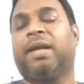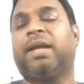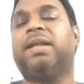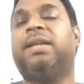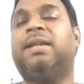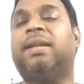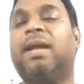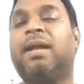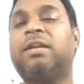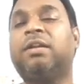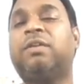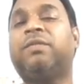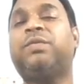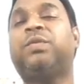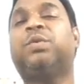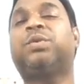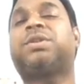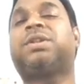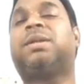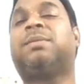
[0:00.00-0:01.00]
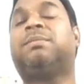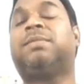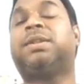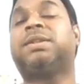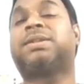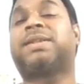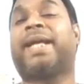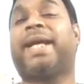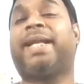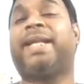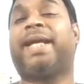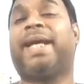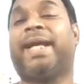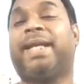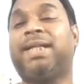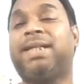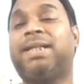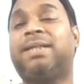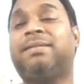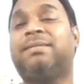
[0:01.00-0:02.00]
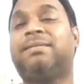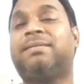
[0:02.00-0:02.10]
None of those numbers can end